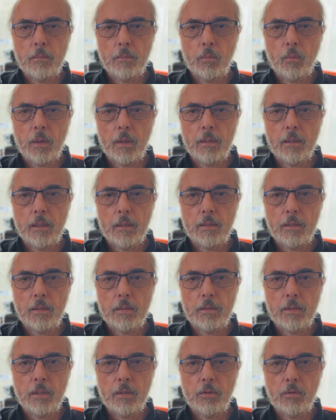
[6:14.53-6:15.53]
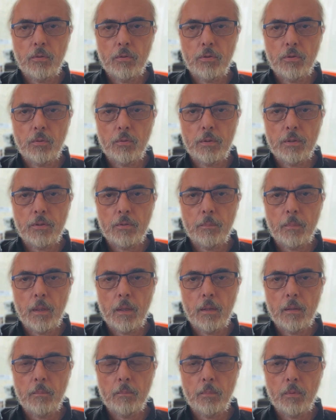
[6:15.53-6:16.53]
one that continues to
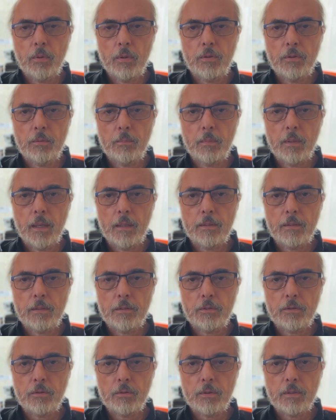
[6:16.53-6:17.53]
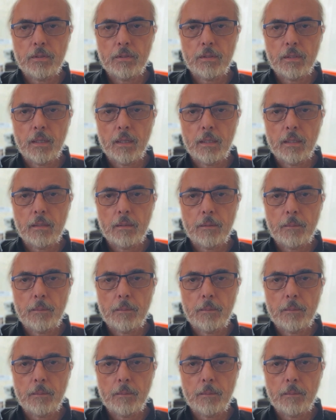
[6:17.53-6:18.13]
inspire Buddhist practice to this day.